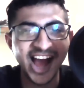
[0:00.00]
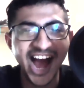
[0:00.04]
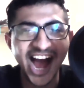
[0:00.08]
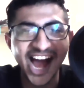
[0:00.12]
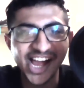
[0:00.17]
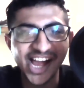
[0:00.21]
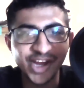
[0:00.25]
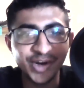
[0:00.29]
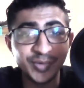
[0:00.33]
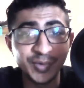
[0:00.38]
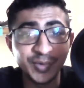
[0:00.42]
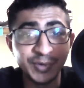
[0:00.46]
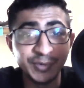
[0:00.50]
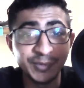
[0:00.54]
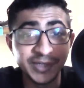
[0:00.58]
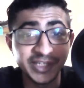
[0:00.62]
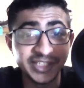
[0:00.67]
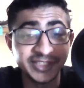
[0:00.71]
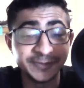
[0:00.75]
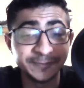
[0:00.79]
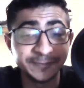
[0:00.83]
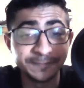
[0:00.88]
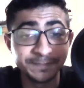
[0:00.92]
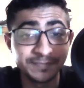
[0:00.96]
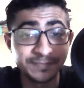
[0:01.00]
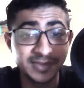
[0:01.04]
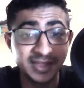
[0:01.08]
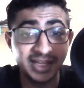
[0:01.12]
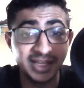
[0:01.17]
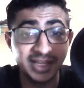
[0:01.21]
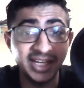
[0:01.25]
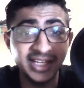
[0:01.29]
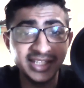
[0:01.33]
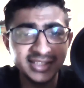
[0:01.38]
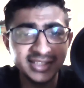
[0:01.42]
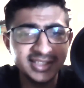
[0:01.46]
Hi everyone,
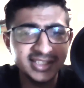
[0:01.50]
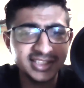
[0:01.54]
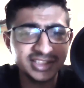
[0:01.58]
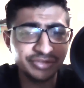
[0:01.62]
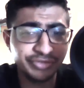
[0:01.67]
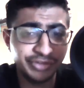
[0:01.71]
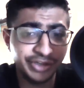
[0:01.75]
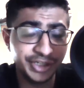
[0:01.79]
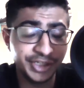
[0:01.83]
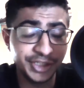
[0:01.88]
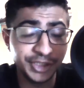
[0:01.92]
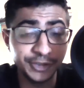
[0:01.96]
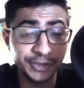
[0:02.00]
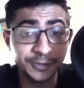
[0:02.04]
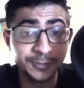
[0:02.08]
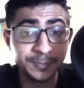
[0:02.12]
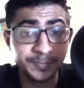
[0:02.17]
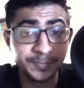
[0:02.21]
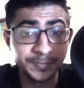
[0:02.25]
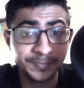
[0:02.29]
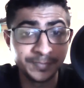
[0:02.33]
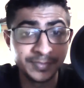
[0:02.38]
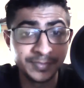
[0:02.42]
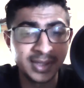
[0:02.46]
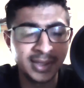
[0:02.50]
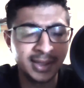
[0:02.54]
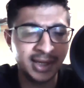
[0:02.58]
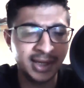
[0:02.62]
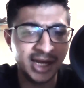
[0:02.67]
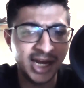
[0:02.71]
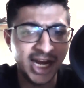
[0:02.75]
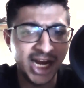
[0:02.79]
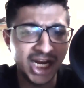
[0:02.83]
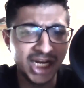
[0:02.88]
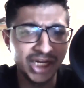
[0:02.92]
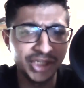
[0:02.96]
in this video,
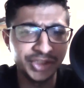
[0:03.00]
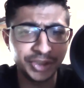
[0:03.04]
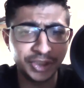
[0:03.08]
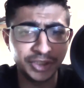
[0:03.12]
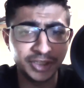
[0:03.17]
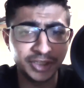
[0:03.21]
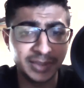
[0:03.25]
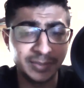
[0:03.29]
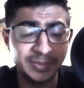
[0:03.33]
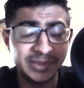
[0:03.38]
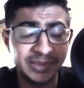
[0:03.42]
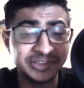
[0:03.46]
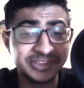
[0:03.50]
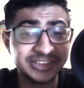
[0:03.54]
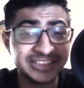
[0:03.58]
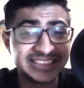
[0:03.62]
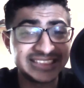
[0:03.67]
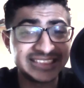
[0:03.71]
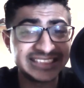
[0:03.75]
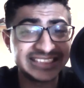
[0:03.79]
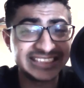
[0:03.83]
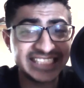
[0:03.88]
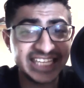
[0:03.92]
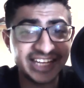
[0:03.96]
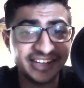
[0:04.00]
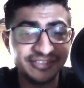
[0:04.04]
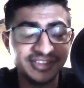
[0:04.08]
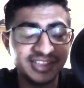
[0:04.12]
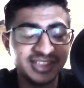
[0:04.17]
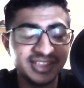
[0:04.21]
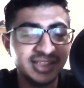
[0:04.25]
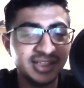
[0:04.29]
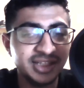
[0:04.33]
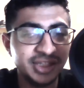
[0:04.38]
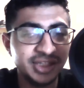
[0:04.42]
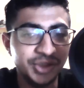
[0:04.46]
I'll talk about
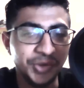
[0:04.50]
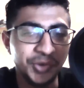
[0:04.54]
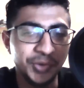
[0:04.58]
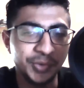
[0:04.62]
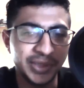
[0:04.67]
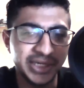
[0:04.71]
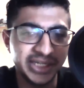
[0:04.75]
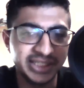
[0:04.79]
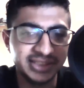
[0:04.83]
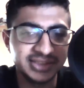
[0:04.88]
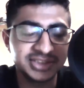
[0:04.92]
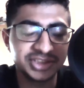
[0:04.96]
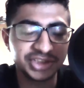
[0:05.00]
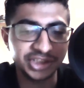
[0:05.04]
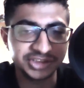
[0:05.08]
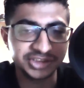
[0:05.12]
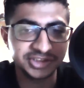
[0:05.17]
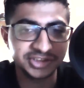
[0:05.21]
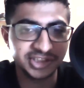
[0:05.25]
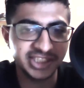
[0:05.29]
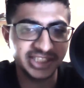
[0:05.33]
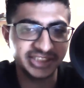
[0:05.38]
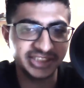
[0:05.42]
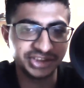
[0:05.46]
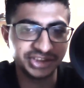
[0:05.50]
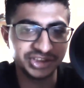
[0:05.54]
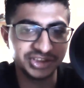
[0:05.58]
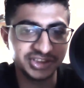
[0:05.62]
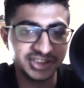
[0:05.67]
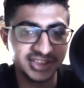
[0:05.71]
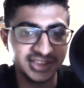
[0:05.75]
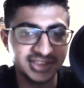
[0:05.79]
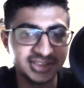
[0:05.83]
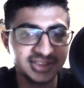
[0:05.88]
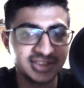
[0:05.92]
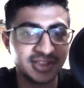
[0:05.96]
7 great structural
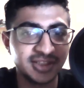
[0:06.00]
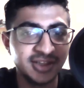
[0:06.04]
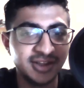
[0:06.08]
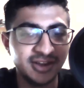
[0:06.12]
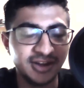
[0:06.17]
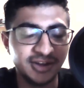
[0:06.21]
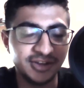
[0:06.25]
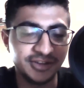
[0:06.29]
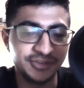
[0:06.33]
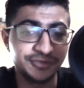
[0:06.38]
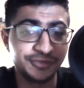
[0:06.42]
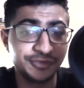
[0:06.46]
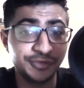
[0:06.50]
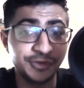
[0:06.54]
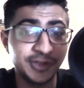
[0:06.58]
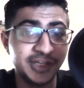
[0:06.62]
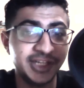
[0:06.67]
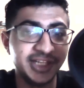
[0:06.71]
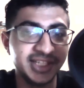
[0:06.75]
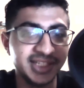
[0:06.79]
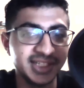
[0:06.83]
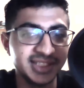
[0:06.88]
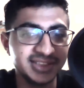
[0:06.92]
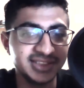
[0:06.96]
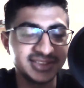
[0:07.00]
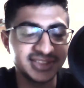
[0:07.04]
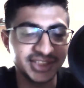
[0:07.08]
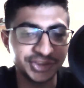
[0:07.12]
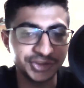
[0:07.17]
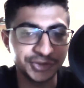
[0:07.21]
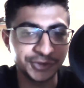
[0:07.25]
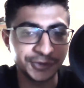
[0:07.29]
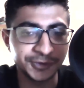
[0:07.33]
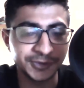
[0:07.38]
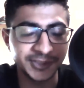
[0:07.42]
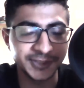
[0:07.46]
engineers of 20th
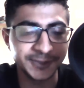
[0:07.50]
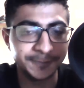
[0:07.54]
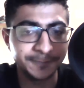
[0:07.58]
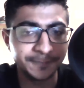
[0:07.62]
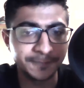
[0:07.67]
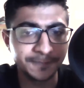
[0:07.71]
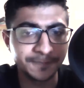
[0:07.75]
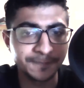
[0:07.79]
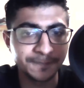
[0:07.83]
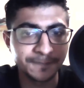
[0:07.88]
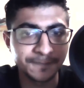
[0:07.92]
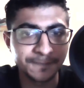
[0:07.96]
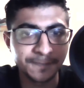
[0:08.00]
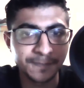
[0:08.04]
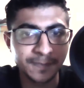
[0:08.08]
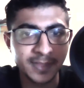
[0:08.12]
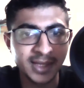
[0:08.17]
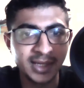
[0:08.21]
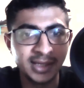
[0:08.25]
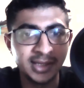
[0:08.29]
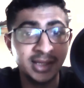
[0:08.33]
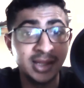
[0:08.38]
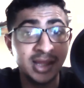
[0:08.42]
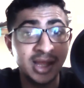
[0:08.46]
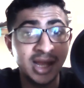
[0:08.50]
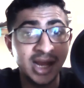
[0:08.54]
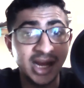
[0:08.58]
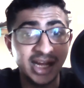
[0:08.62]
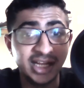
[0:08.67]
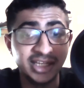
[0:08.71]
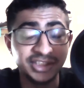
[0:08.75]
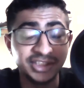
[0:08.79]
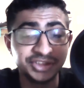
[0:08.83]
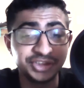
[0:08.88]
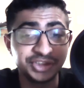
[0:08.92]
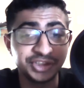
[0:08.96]
century.
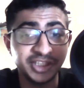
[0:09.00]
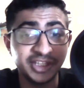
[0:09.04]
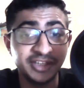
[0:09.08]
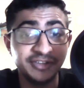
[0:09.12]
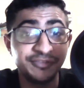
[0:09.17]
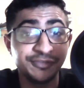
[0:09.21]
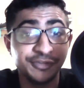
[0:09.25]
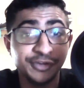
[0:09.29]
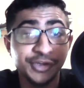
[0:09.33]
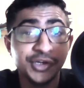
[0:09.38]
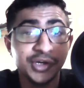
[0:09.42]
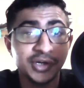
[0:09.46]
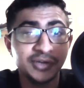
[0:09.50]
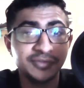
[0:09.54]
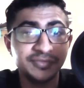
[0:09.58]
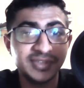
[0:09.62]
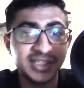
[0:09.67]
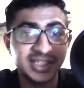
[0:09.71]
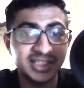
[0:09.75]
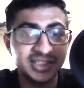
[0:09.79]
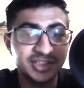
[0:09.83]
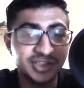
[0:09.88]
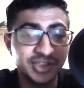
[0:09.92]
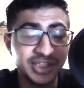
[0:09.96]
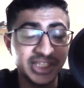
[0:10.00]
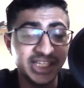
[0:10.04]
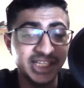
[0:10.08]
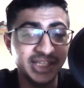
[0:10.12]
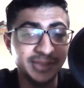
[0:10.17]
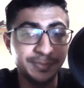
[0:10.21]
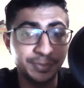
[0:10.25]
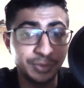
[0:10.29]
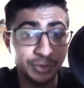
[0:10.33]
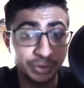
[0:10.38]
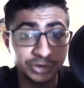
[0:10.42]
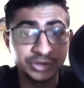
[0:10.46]
I'll share few of their key
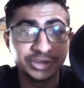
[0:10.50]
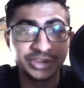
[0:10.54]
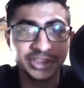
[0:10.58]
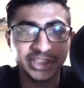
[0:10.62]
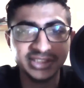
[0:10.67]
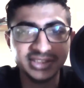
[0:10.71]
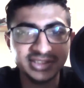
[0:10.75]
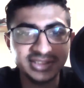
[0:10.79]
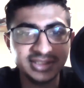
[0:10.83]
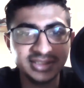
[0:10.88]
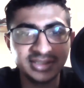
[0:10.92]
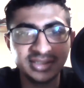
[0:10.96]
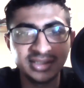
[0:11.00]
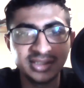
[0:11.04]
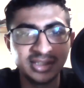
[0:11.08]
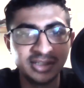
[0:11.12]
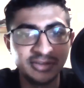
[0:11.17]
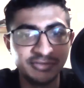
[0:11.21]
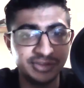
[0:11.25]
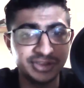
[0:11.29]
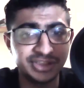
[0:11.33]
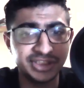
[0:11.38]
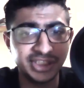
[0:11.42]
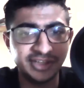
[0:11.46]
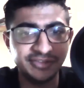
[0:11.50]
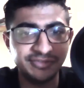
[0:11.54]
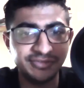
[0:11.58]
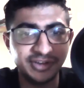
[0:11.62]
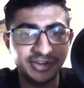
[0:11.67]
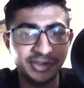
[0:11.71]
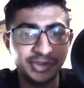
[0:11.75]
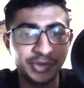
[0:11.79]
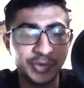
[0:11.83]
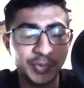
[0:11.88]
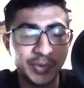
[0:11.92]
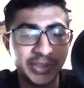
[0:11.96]
projects, which I
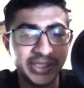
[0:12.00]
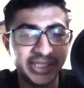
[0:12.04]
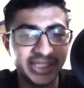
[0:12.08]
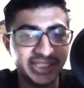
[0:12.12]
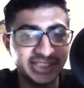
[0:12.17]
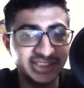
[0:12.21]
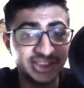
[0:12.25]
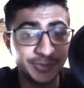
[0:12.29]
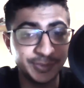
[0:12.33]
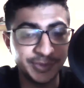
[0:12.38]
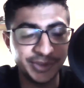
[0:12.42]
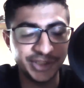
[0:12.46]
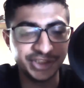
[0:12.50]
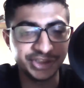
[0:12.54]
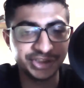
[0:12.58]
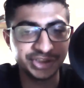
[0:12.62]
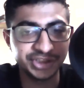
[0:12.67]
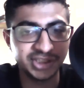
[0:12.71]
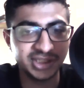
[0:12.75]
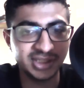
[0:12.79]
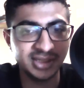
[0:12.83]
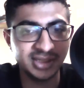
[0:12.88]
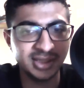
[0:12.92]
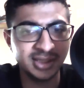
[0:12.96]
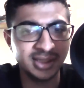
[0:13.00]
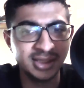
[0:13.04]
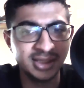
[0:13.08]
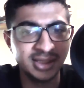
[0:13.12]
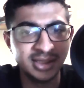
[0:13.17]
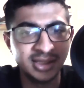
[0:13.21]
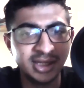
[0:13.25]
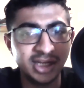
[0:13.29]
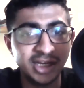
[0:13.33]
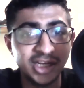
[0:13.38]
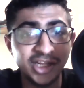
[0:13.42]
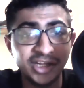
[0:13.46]
found quite inspirational,
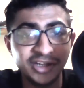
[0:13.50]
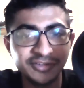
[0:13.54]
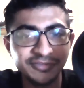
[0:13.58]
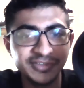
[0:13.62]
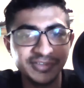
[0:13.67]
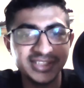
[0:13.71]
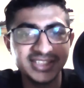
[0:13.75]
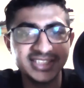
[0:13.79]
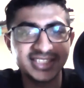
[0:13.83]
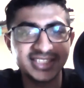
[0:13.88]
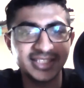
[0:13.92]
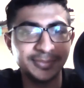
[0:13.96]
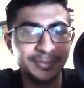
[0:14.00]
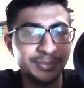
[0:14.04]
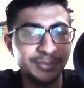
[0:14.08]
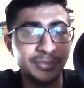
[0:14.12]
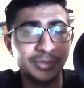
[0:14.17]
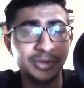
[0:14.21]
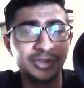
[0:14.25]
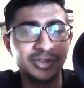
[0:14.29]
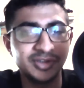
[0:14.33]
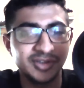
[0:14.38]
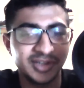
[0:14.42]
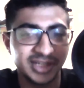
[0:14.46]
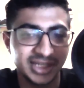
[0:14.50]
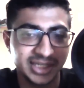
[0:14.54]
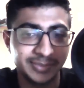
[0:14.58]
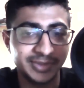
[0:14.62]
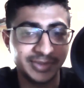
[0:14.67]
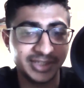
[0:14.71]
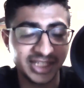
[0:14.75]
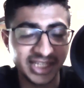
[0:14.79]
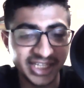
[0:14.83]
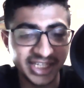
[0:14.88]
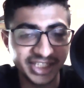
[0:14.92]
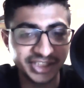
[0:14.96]
along with some book
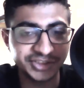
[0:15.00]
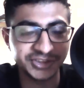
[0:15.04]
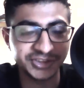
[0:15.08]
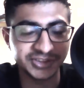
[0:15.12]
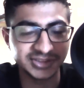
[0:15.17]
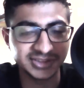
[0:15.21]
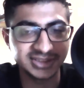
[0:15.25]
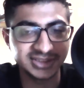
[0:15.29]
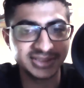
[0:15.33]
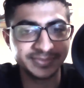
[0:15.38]
recommendations.